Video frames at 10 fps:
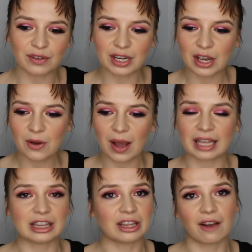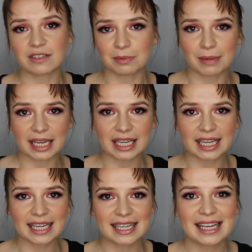video. I loved
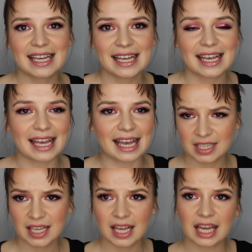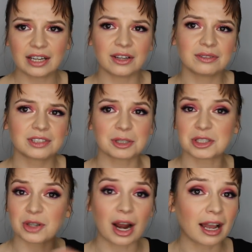making it. And I don't know,
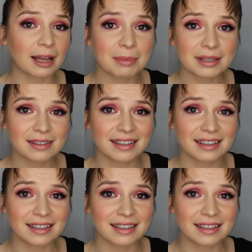subscribe.